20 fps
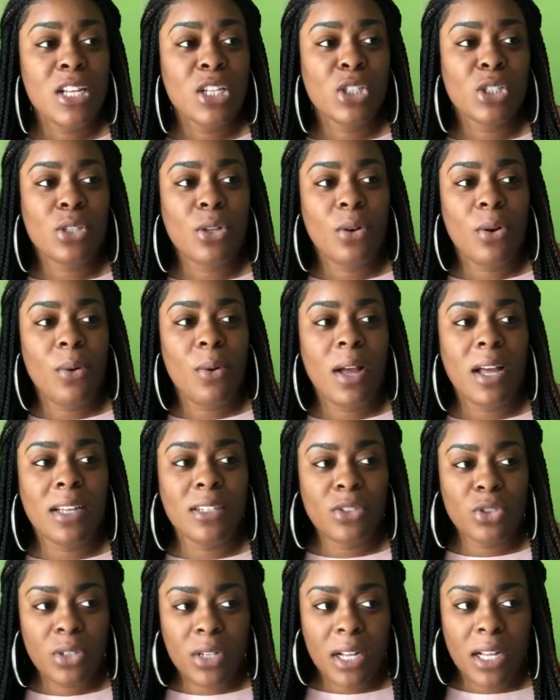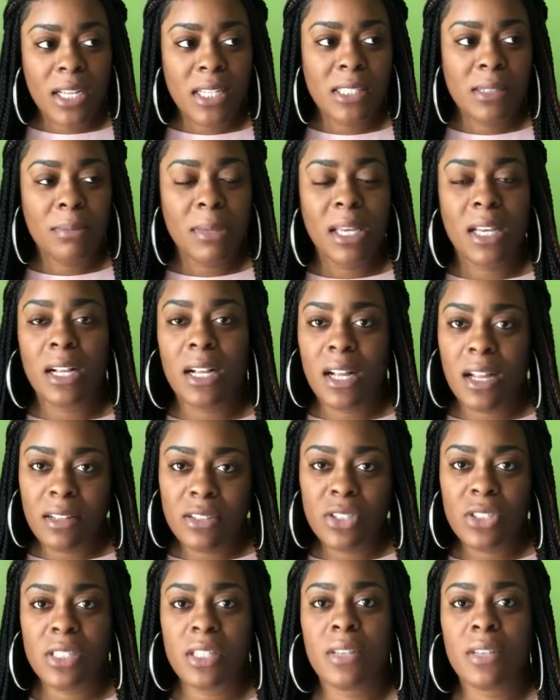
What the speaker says: So I tried to make a conscious